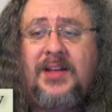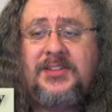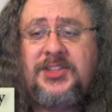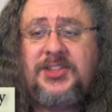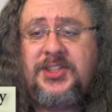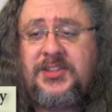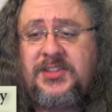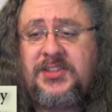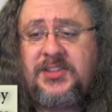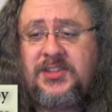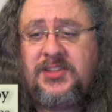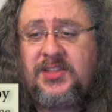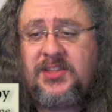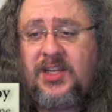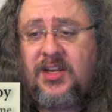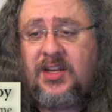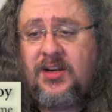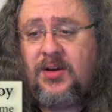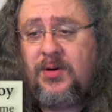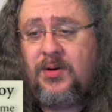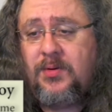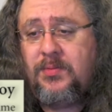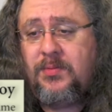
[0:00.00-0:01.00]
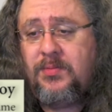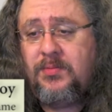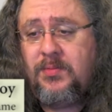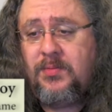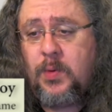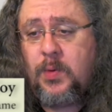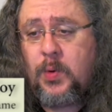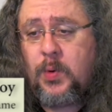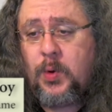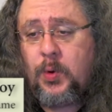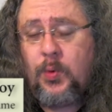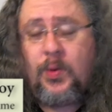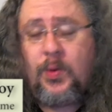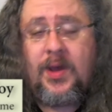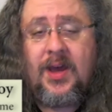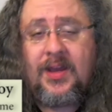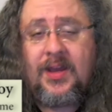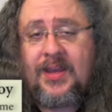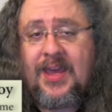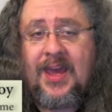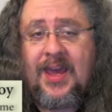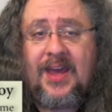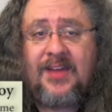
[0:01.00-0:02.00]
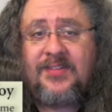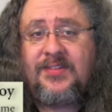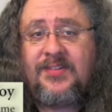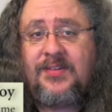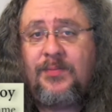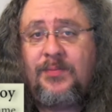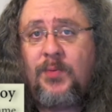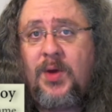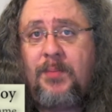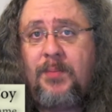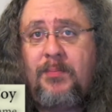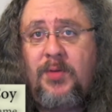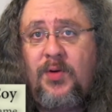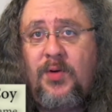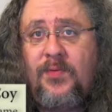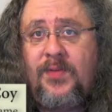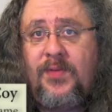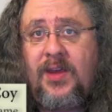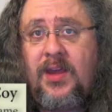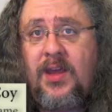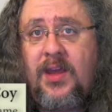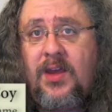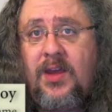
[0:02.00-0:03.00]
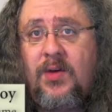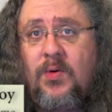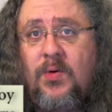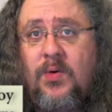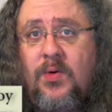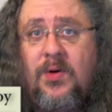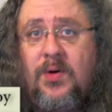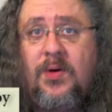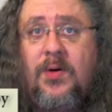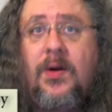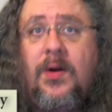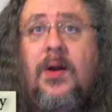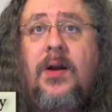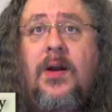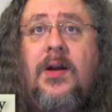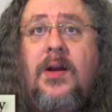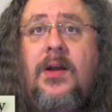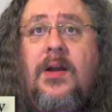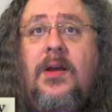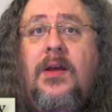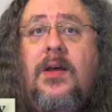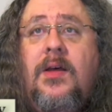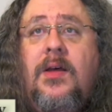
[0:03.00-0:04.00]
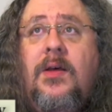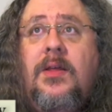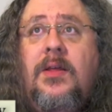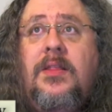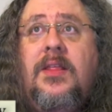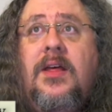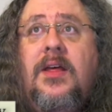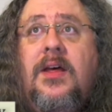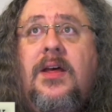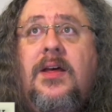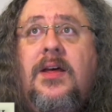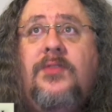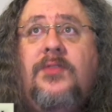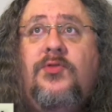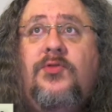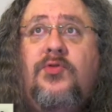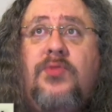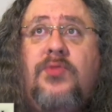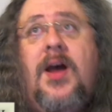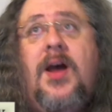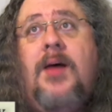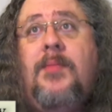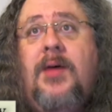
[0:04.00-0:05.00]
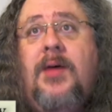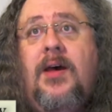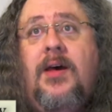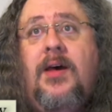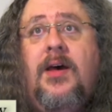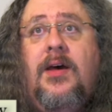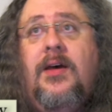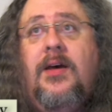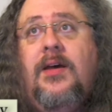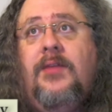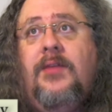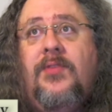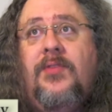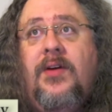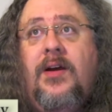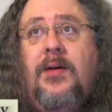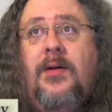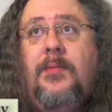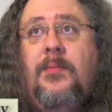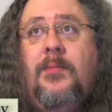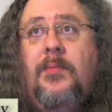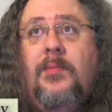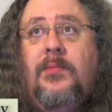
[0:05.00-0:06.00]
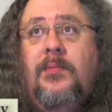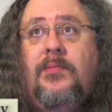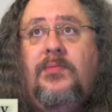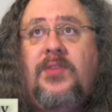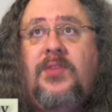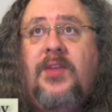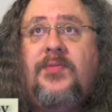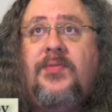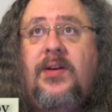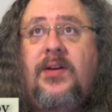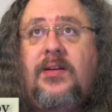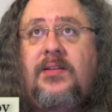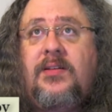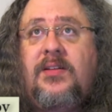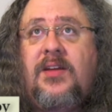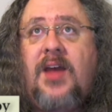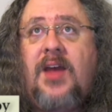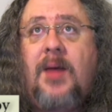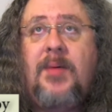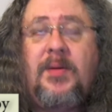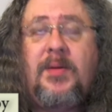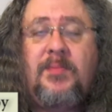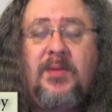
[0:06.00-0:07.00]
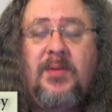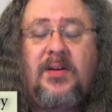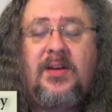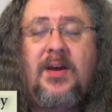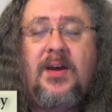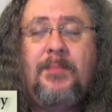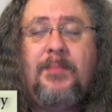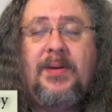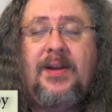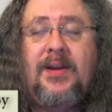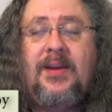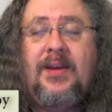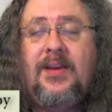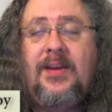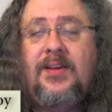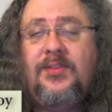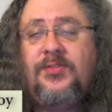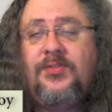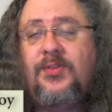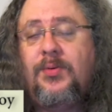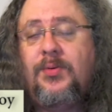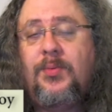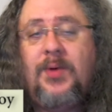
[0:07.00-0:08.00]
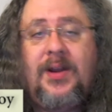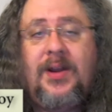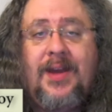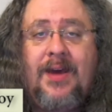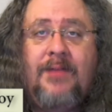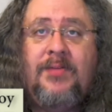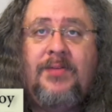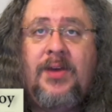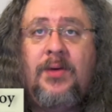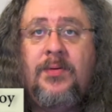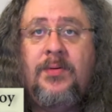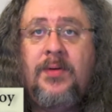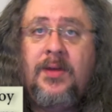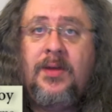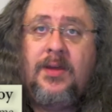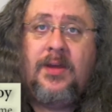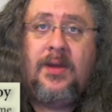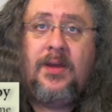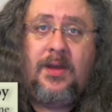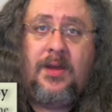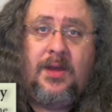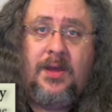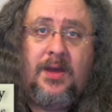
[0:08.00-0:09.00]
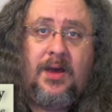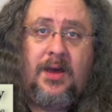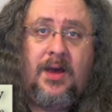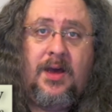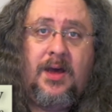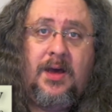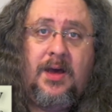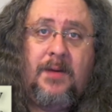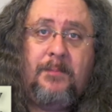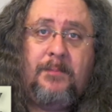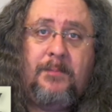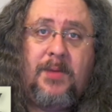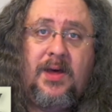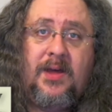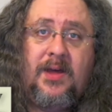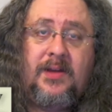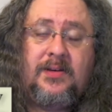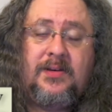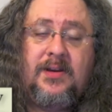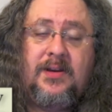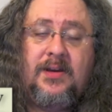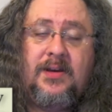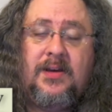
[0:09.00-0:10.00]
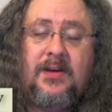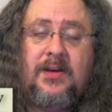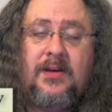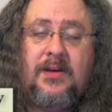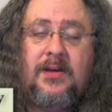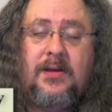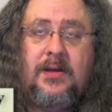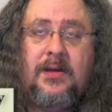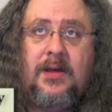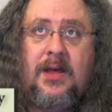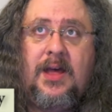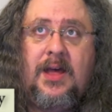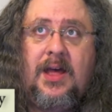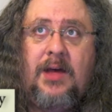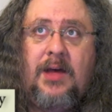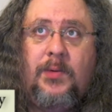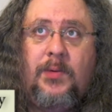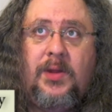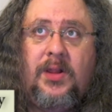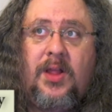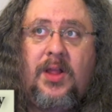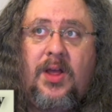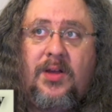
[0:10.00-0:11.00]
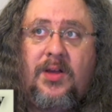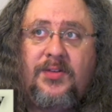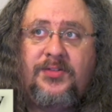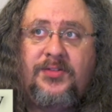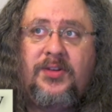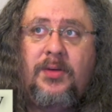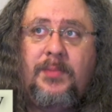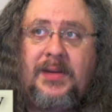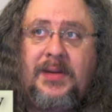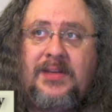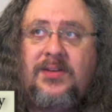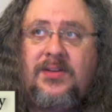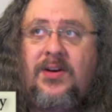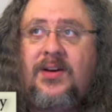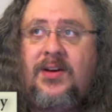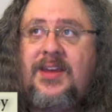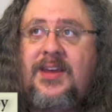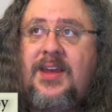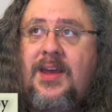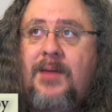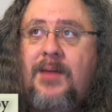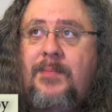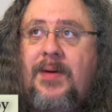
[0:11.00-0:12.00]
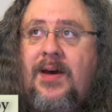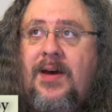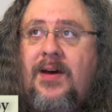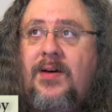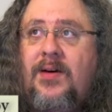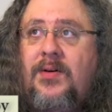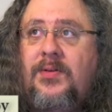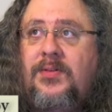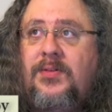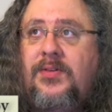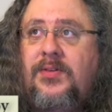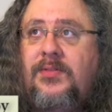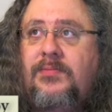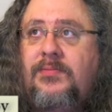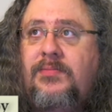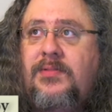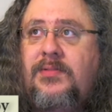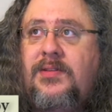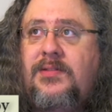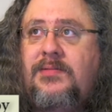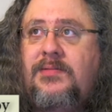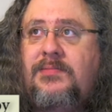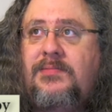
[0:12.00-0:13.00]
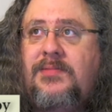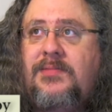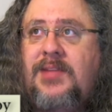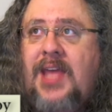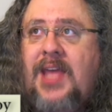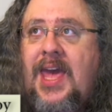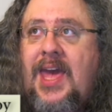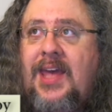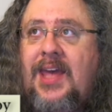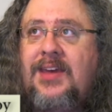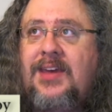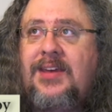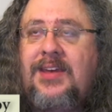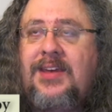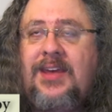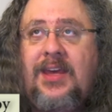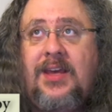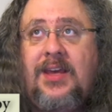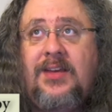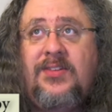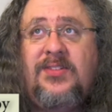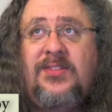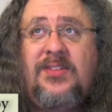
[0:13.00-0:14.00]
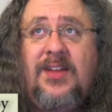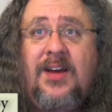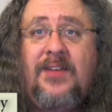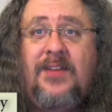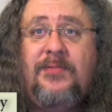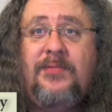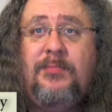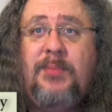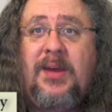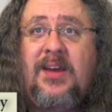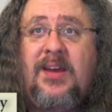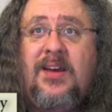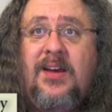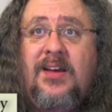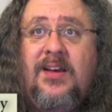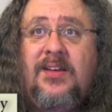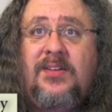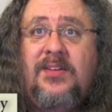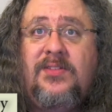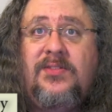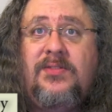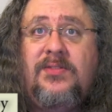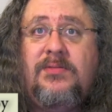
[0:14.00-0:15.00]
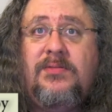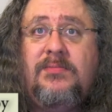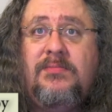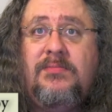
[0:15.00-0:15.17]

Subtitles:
just, who got cast in what movie or the drama from different comic book companies or what have you. But I will also be talking about tech geek stuff because